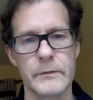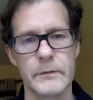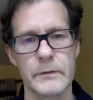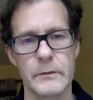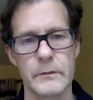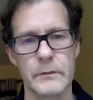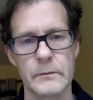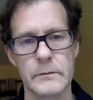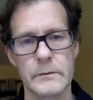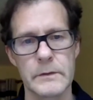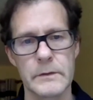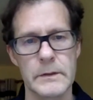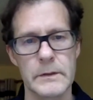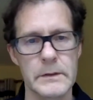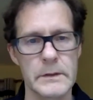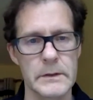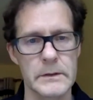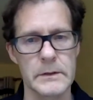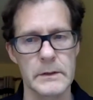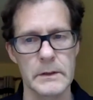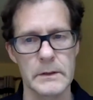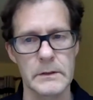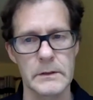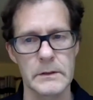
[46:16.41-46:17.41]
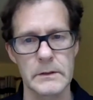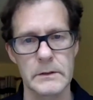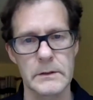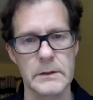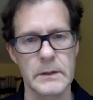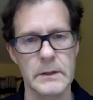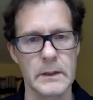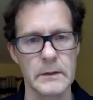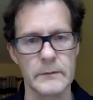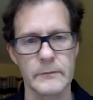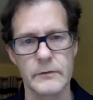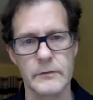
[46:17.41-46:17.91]
to statistics has
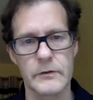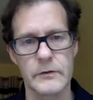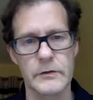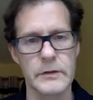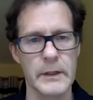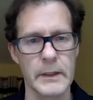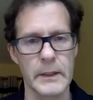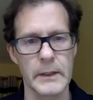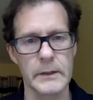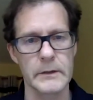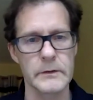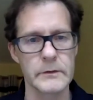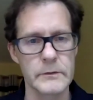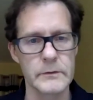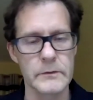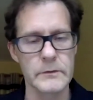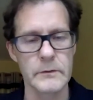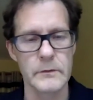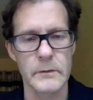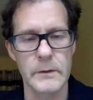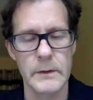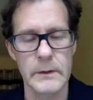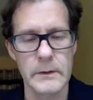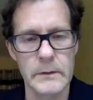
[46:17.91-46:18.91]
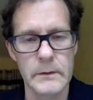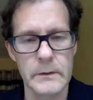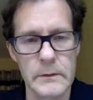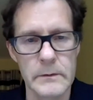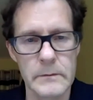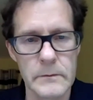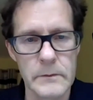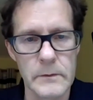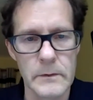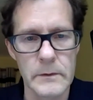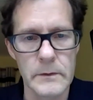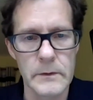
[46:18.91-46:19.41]
kind of changed during
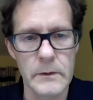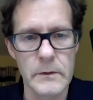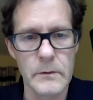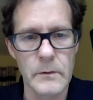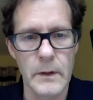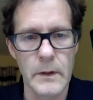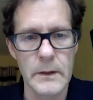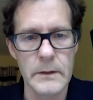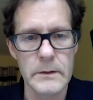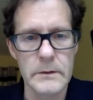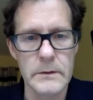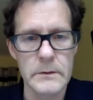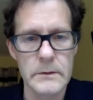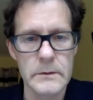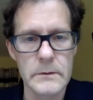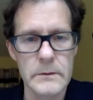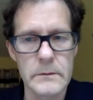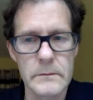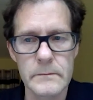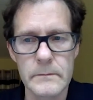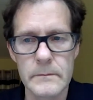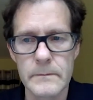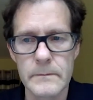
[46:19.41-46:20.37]
the crisis.